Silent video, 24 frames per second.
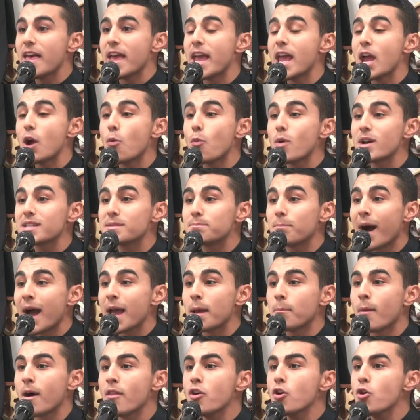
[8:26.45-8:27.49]
It was
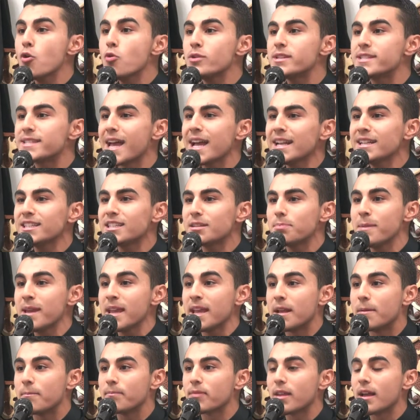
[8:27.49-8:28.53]
my mother who sent
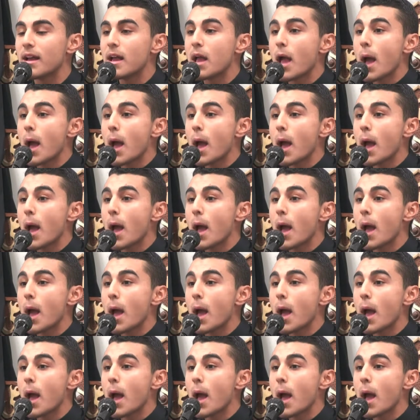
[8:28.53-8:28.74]
me.